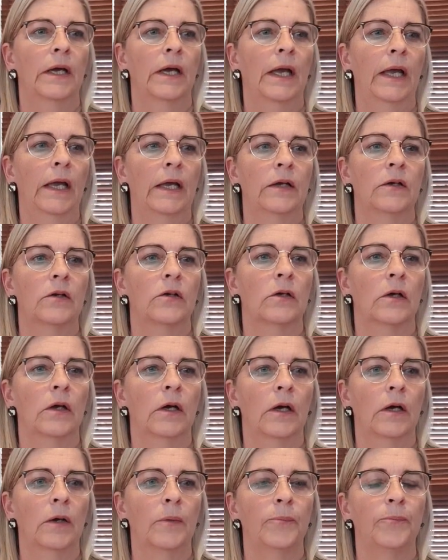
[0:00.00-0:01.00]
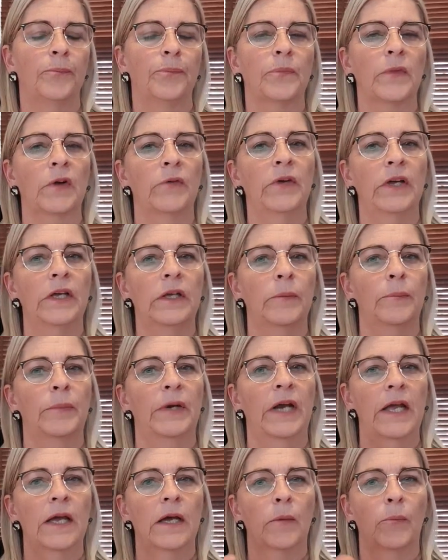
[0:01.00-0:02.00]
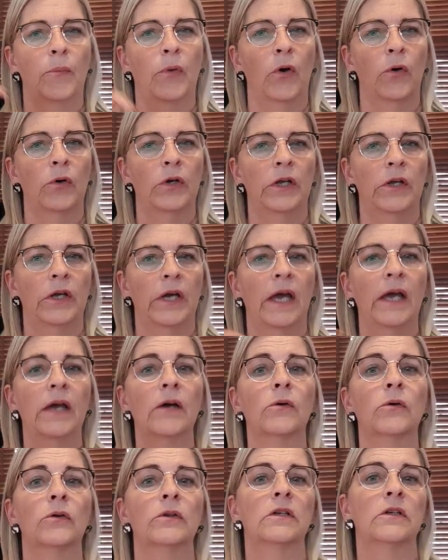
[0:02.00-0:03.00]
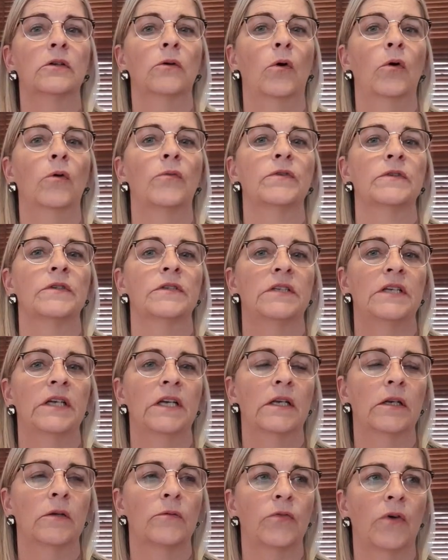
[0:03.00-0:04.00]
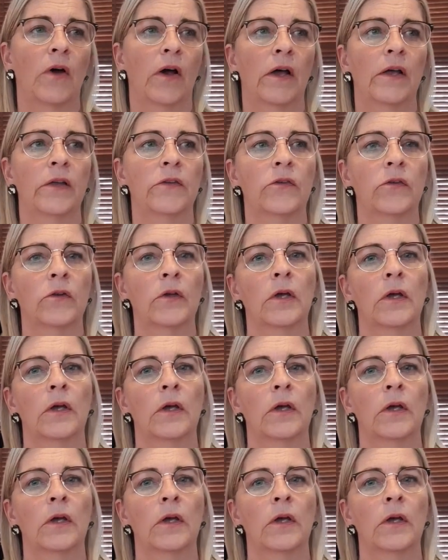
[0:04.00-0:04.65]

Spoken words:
And when you break a bone in your ankle, that often signifies